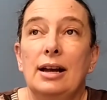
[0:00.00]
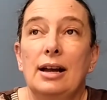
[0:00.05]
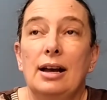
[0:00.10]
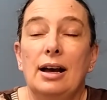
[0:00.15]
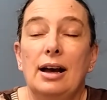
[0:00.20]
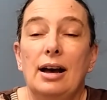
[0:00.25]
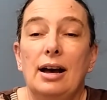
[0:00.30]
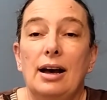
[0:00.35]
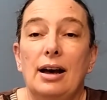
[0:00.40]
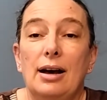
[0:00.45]

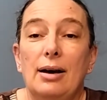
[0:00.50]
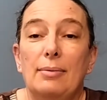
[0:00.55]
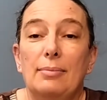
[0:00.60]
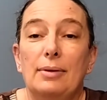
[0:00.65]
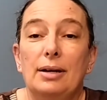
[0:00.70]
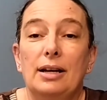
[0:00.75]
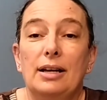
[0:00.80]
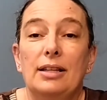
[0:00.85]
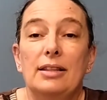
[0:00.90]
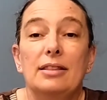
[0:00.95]

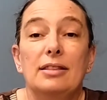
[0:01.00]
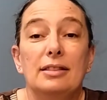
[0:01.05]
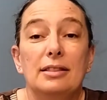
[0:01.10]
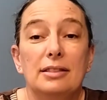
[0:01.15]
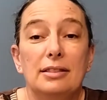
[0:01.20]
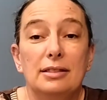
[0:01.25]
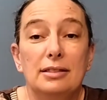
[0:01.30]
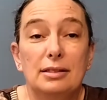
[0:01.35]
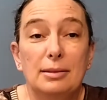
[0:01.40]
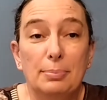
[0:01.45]

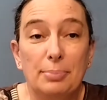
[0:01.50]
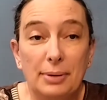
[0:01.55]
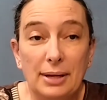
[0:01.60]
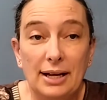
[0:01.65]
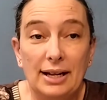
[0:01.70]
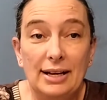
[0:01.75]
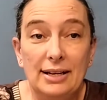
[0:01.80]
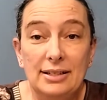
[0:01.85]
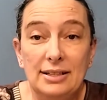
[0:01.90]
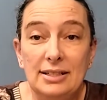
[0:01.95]
The
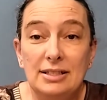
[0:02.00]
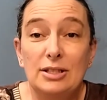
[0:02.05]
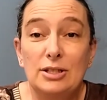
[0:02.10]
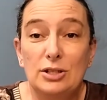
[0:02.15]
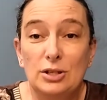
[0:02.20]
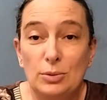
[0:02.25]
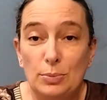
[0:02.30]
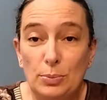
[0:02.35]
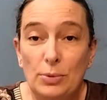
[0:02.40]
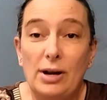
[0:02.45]
plan is to
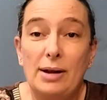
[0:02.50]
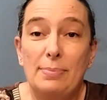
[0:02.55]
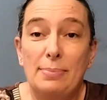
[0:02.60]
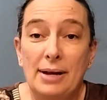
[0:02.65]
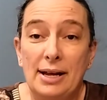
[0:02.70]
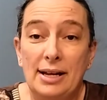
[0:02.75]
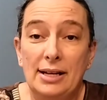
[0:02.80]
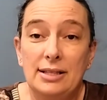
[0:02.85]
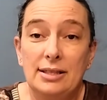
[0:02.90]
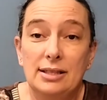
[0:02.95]
spray
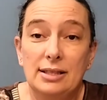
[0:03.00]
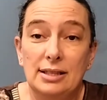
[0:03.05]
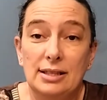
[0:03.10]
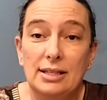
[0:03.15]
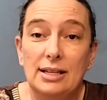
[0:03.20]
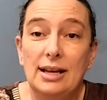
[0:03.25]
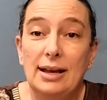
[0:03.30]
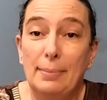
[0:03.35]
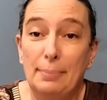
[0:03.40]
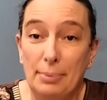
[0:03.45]
paint
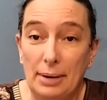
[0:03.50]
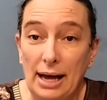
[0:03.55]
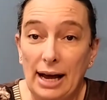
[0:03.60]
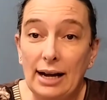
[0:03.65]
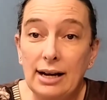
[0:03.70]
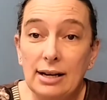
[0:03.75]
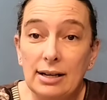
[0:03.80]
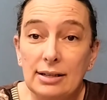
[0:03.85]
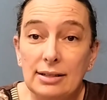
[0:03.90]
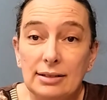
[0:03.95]
it
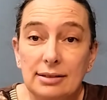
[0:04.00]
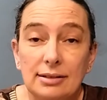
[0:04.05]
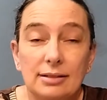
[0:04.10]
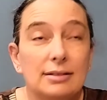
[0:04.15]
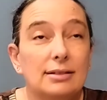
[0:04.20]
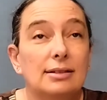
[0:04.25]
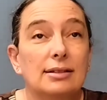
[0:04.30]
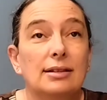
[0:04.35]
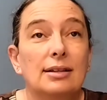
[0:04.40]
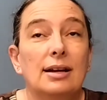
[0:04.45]
black
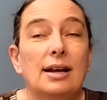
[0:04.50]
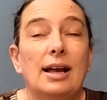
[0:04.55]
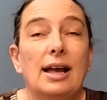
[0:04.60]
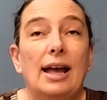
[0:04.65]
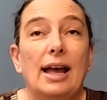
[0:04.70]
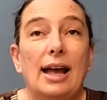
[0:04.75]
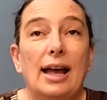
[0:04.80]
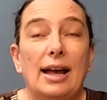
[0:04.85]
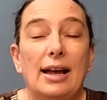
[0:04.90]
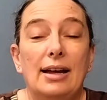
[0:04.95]

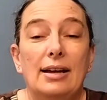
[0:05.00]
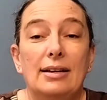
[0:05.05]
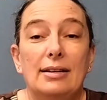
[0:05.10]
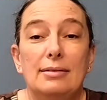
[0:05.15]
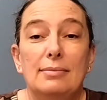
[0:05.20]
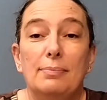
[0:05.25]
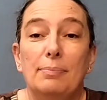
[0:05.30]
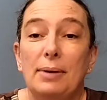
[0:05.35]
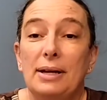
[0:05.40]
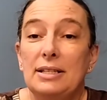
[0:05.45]

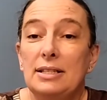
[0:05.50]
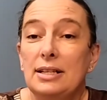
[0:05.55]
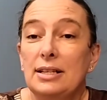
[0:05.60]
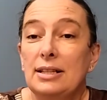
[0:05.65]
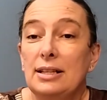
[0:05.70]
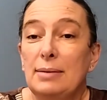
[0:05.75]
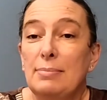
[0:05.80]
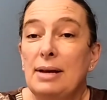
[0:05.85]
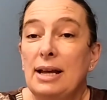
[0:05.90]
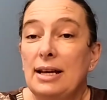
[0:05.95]
and
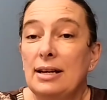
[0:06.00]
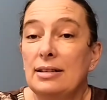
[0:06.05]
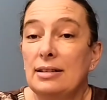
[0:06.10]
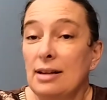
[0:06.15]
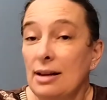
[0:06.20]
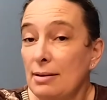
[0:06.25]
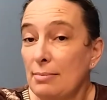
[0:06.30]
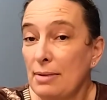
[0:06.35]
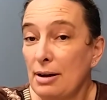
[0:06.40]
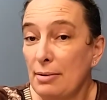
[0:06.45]
basically make a
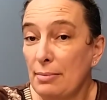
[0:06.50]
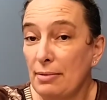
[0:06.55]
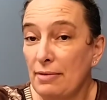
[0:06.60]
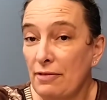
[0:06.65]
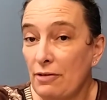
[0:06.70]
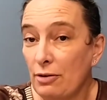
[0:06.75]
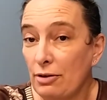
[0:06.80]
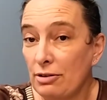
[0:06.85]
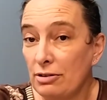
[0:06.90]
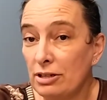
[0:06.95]
Nightmare
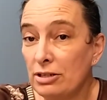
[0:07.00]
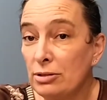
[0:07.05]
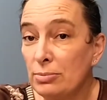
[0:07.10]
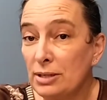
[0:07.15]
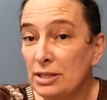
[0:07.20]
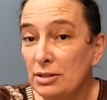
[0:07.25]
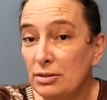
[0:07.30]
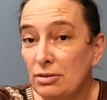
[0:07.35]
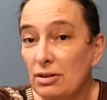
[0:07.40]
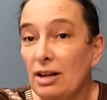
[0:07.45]
Before
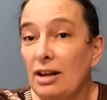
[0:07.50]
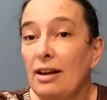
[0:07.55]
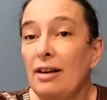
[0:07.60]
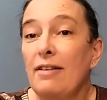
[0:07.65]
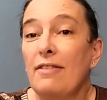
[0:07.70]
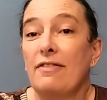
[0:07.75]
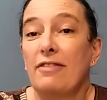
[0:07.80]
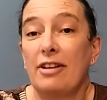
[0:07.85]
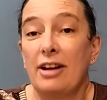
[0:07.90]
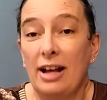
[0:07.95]
Christmas tree
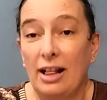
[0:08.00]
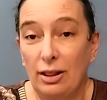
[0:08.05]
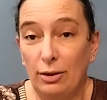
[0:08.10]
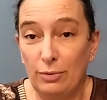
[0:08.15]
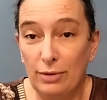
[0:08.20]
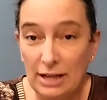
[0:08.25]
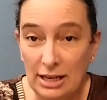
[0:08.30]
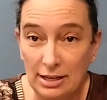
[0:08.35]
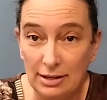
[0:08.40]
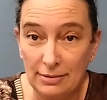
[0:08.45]
for
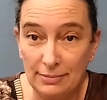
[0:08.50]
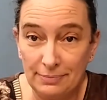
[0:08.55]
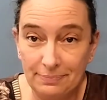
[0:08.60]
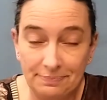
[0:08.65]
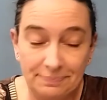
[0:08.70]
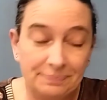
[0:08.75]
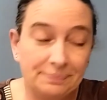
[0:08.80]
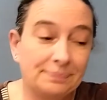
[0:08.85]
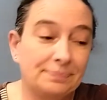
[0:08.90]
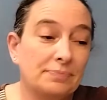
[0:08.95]
Halloween.
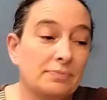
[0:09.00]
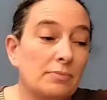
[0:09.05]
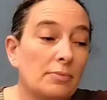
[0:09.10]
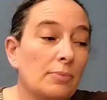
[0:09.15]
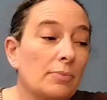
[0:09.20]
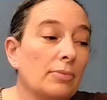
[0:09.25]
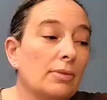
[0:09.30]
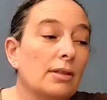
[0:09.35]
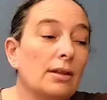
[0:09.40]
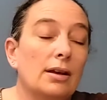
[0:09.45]

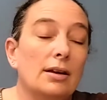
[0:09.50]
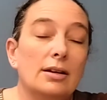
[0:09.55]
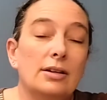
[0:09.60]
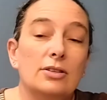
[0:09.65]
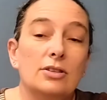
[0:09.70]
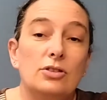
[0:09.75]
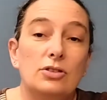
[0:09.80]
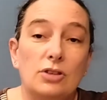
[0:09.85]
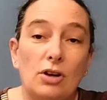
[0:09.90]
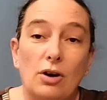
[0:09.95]

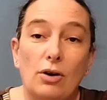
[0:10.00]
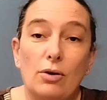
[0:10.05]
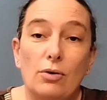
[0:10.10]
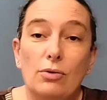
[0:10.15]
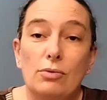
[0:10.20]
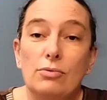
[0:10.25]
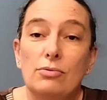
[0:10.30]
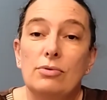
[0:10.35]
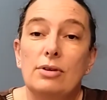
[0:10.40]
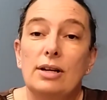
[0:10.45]

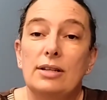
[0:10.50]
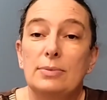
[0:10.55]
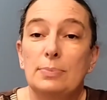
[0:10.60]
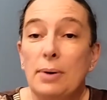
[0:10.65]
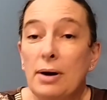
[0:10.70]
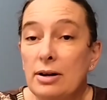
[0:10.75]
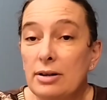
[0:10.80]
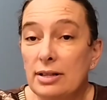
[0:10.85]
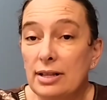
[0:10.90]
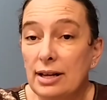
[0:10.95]
So as
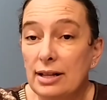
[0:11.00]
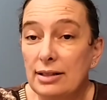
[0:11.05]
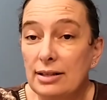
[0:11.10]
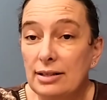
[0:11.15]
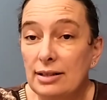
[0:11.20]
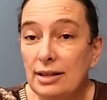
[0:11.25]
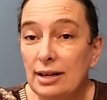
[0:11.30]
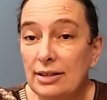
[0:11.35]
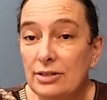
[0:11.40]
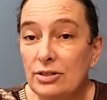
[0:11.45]
part of that
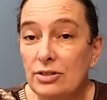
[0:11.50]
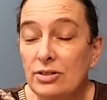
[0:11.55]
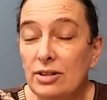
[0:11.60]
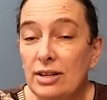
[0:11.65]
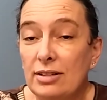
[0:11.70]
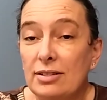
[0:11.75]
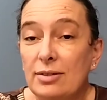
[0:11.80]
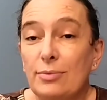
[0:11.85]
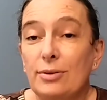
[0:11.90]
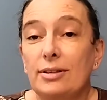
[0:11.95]
little
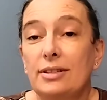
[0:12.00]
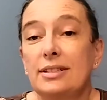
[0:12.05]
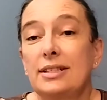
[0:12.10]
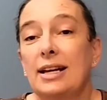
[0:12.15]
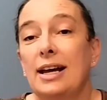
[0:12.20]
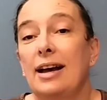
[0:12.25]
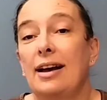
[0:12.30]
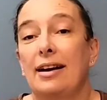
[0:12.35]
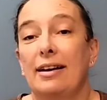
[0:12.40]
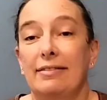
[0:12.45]
exercise, I wanted to
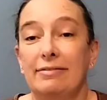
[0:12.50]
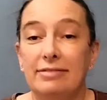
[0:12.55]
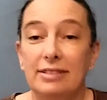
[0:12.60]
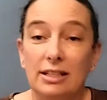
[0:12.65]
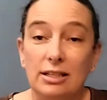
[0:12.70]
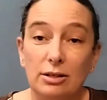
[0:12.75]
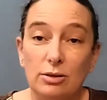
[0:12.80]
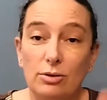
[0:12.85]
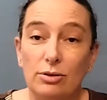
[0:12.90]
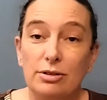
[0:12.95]
have
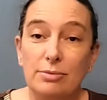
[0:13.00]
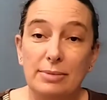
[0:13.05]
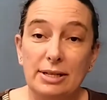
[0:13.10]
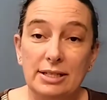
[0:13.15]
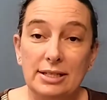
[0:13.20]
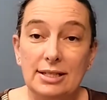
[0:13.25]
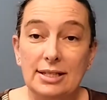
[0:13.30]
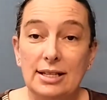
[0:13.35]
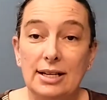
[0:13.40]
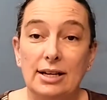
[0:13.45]
little
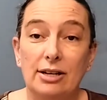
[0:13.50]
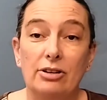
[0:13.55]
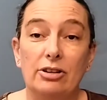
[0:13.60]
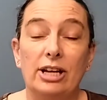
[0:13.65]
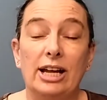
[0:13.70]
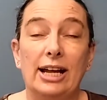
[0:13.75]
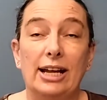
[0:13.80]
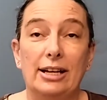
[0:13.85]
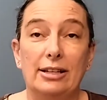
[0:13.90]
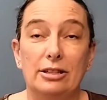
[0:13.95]
ornaments that I could
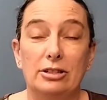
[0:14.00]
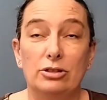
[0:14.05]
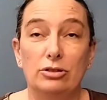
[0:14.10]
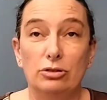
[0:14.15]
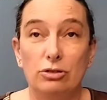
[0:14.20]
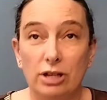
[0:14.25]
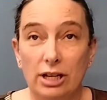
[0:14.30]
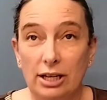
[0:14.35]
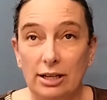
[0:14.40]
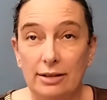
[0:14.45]
hang on the tree.